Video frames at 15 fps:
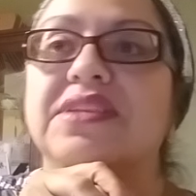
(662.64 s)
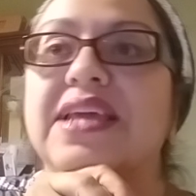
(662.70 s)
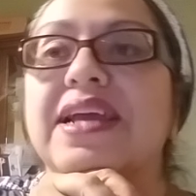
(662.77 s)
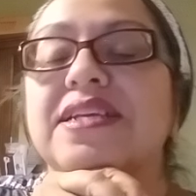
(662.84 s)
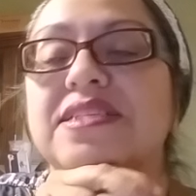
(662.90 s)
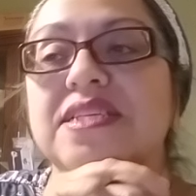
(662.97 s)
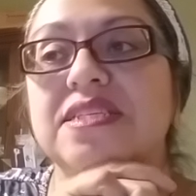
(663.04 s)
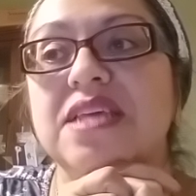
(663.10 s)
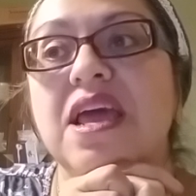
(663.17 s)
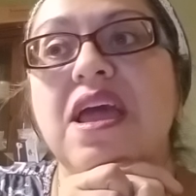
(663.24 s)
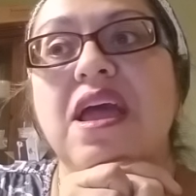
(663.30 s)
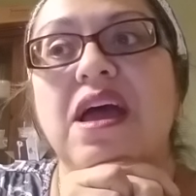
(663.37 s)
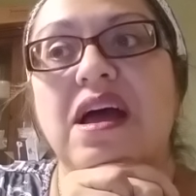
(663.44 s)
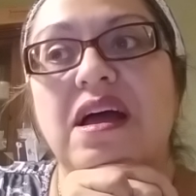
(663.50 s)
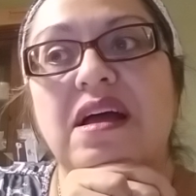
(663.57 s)
Texas,
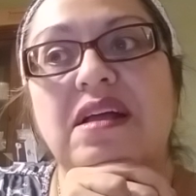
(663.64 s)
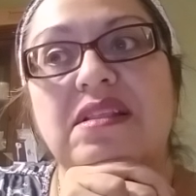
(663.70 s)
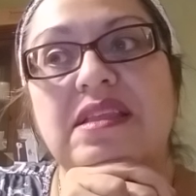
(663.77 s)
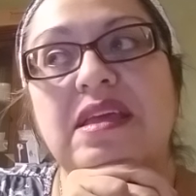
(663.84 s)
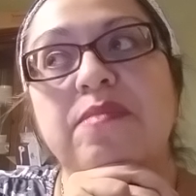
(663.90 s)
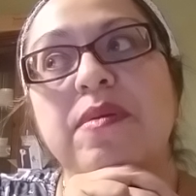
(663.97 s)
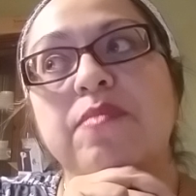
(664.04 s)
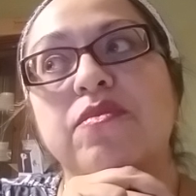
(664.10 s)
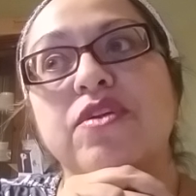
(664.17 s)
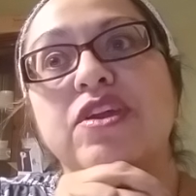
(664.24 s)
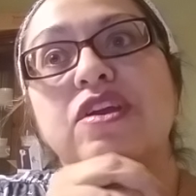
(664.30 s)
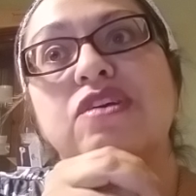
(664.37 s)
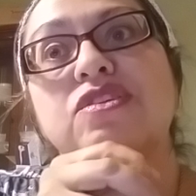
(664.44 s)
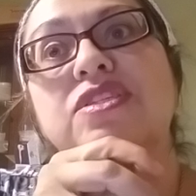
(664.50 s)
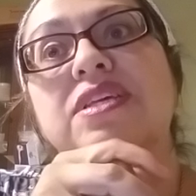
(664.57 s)
a lot of people
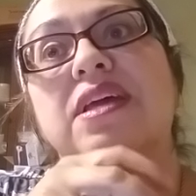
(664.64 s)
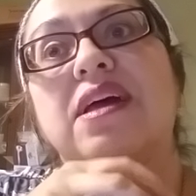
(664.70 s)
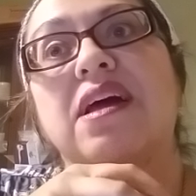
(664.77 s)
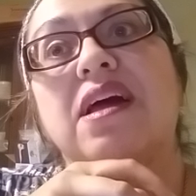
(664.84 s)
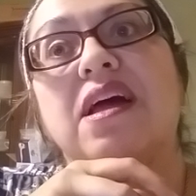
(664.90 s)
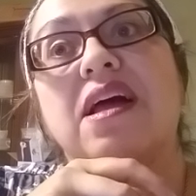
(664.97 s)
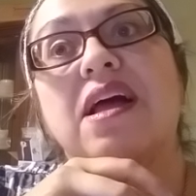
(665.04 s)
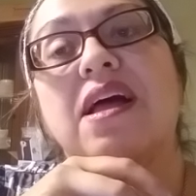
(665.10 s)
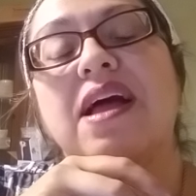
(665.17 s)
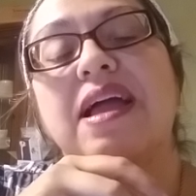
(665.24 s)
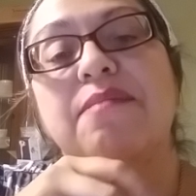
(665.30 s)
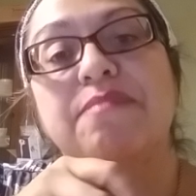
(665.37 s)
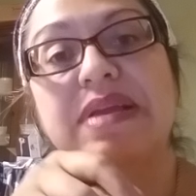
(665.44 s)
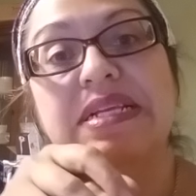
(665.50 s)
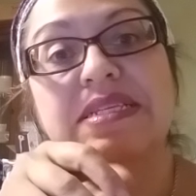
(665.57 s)
use
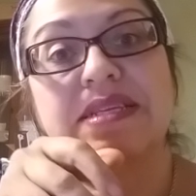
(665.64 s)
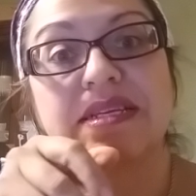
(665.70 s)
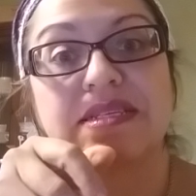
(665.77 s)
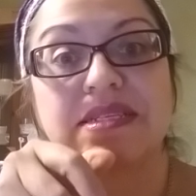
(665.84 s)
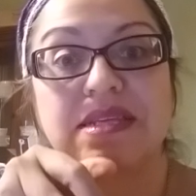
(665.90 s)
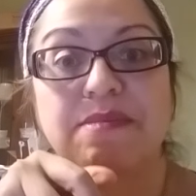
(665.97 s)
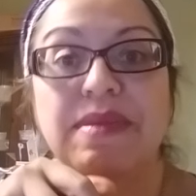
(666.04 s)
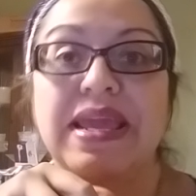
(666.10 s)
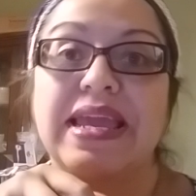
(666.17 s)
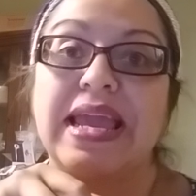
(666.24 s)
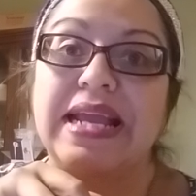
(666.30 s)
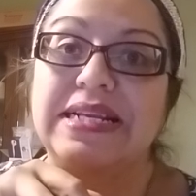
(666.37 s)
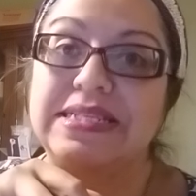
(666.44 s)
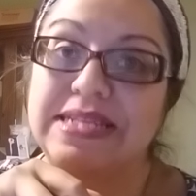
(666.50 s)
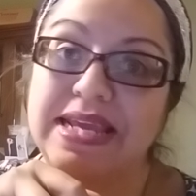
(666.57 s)
hibiscus to make
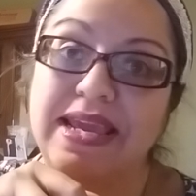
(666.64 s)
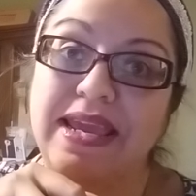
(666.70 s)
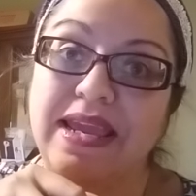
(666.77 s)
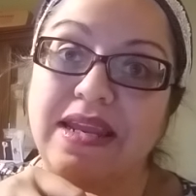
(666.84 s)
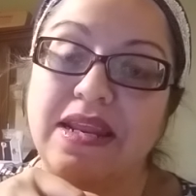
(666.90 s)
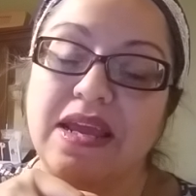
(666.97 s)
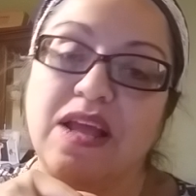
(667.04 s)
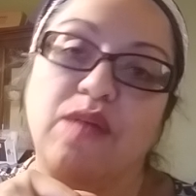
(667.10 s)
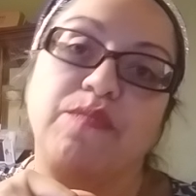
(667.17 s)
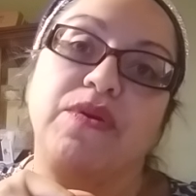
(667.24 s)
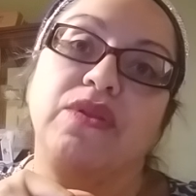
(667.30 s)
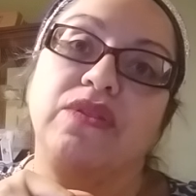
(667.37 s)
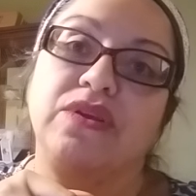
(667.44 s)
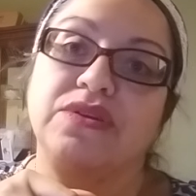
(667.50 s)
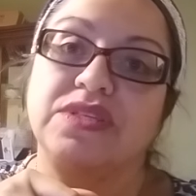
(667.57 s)
a tea to help
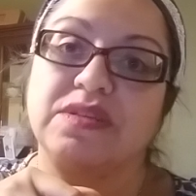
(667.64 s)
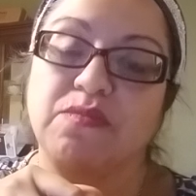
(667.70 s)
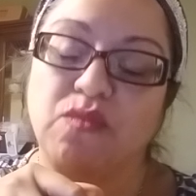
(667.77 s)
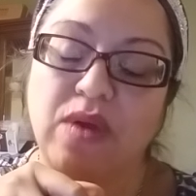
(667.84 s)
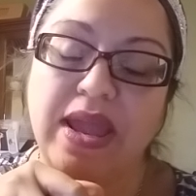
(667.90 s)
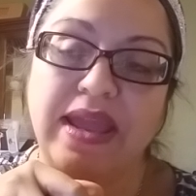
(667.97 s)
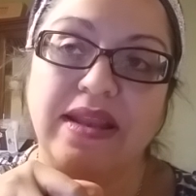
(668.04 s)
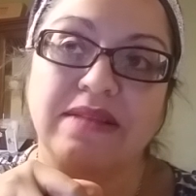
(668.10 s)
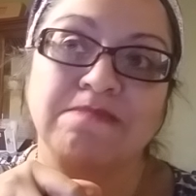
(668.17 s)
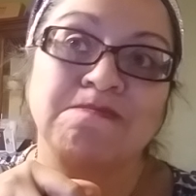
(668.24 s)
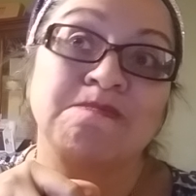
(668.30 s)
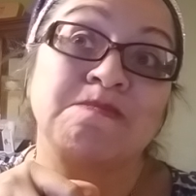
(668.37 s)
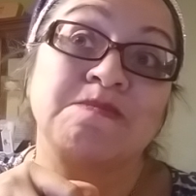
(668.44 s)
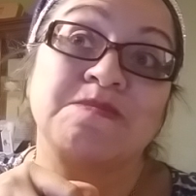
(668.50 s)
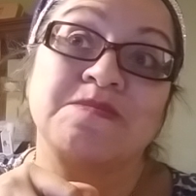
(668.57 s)
you lose some weight.
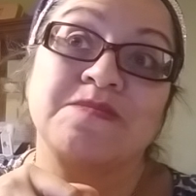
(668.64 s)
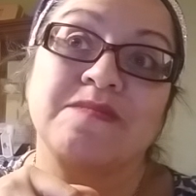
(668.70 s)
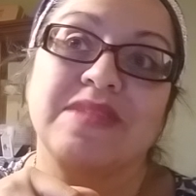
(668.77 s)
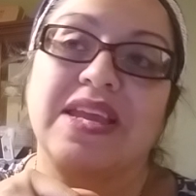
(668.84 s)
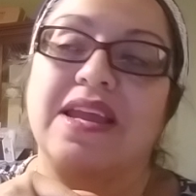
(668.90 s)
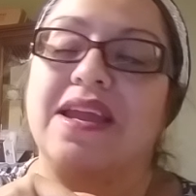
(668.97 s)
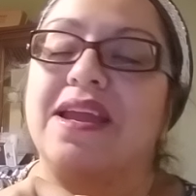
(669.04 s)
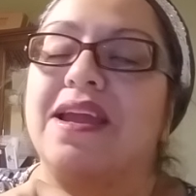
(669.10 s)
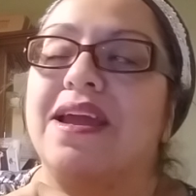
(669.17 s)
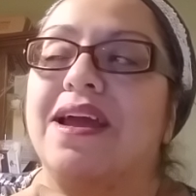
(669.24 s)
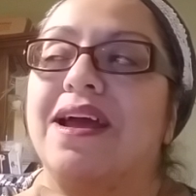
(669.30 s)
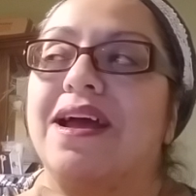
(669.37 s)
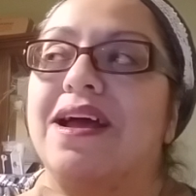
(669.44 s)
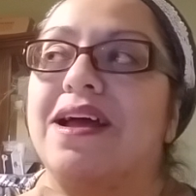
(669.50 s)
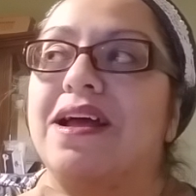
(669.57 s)

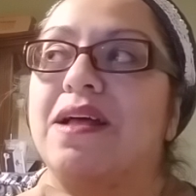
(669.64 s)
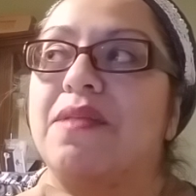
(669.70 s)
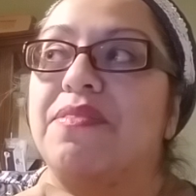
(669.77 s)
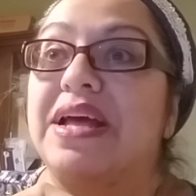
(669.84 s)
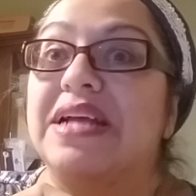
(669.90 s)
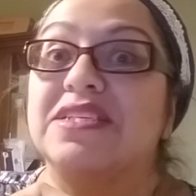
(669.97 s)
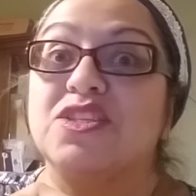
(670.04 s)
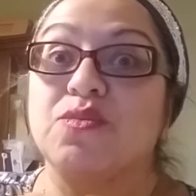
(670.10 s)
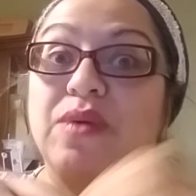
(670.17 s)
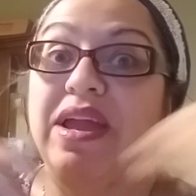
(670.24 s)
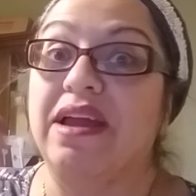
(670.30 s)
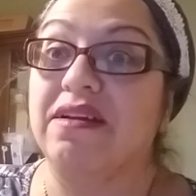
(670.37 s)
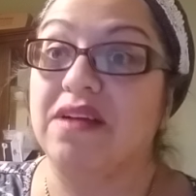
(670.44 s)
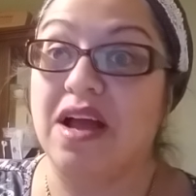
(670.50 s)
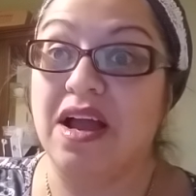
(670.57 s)
That's the way
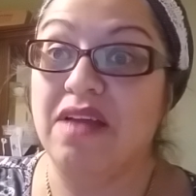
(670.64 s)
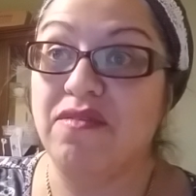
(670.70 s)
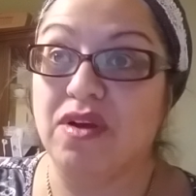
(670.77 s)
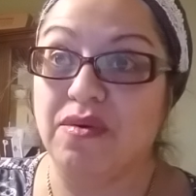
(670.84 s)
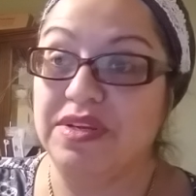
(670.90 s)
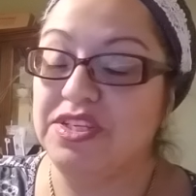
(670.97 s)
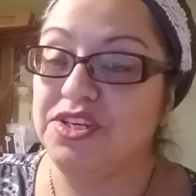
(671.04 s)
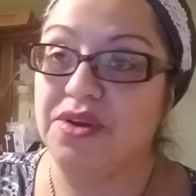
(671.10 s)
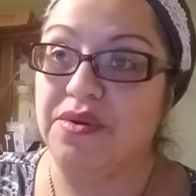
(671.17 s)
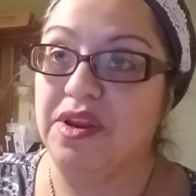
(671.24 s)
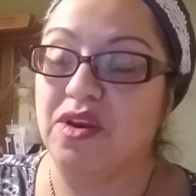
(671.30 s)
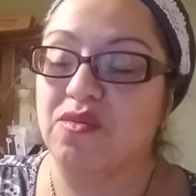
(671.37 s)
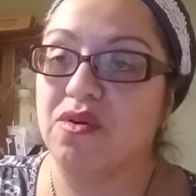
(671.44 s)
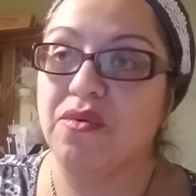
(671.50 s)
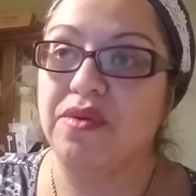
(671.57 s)
I've always known it.
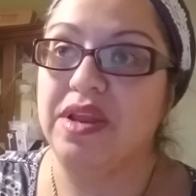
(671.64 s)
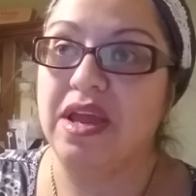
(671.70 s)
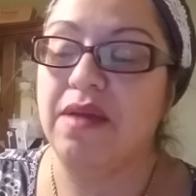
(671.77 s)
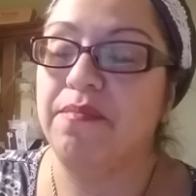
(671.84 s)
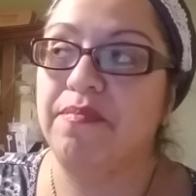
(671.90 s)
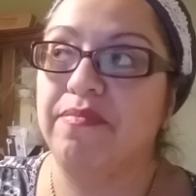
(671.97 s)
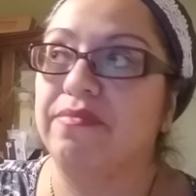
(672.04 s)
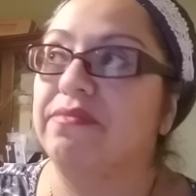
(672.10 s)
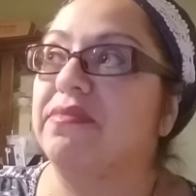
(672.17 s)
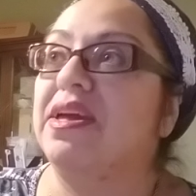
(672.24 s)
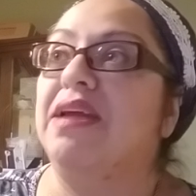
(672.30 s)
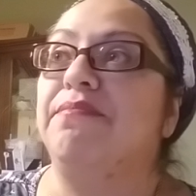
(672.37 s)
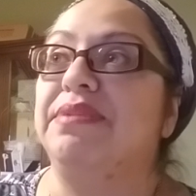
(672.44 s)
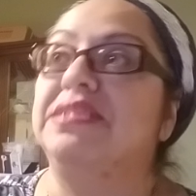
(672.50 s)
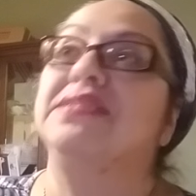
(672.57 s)
Growing up,
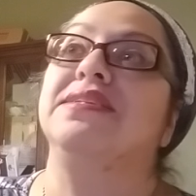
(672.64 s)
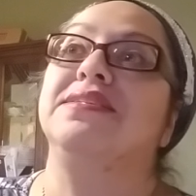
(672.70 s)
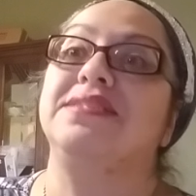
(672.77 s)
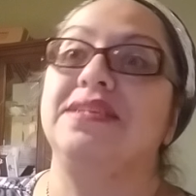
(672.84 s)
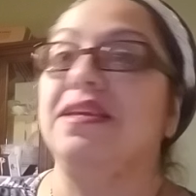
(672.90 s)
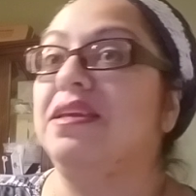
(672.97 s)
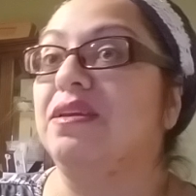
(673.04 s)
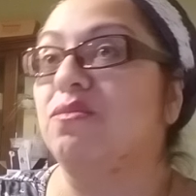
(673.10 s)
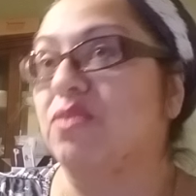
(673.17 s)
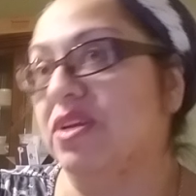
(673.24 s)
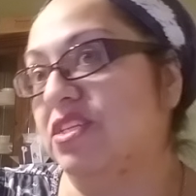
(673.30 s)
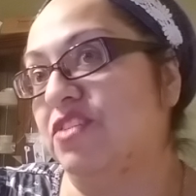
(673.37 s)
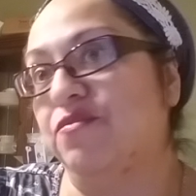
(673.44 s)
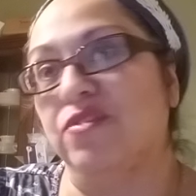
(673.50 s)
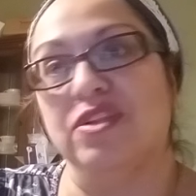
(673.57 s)
hibiscus tea
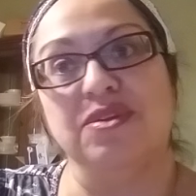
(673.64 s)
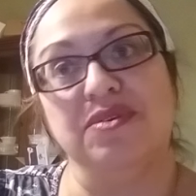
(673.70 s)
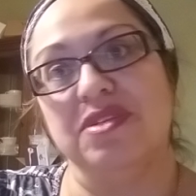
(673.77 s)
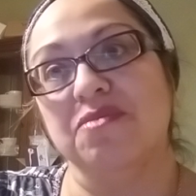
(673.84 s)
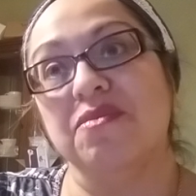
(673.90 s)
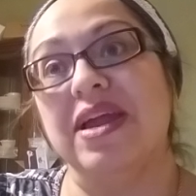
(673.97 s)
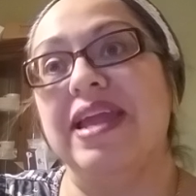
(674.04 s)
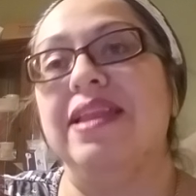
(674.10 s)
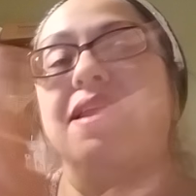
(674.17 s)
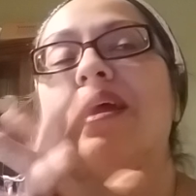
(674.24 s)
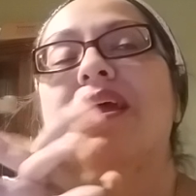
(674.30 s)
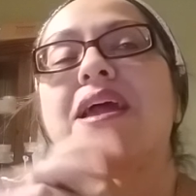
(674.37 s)
was for losing weight.